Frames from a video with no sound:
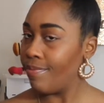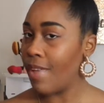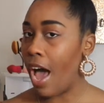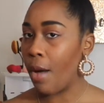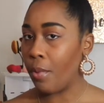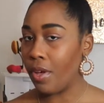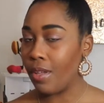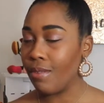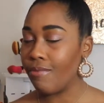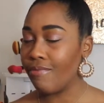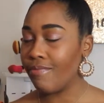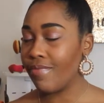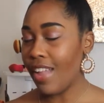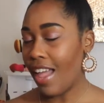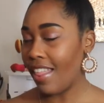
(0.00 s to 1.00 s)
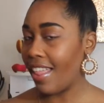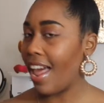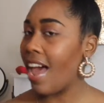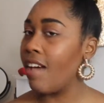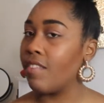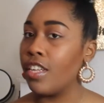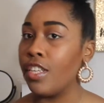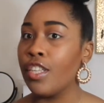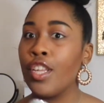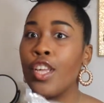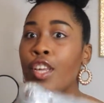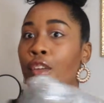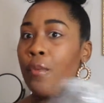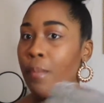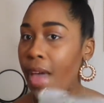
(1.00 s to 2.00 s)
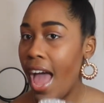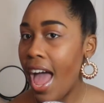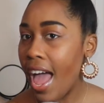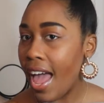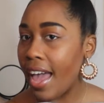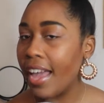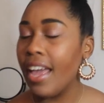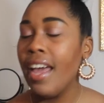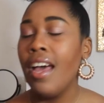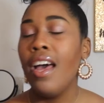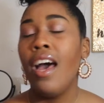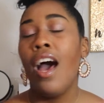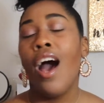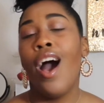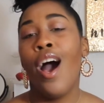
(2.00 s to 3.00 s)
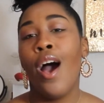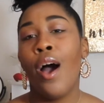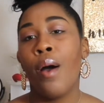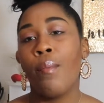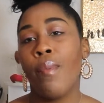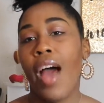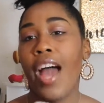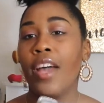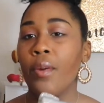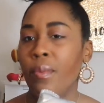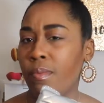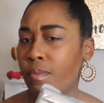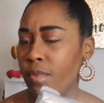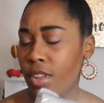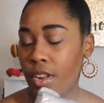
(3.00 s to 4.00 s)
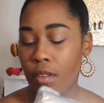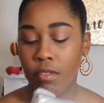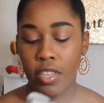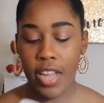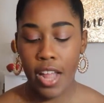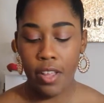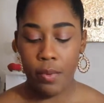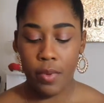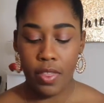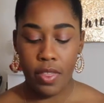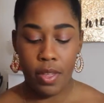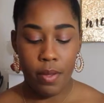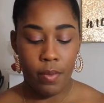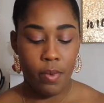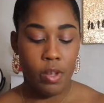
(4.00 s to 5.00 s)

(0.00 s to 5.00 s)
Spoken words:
I will now that I have this cute bag, I could, you know, style it with it.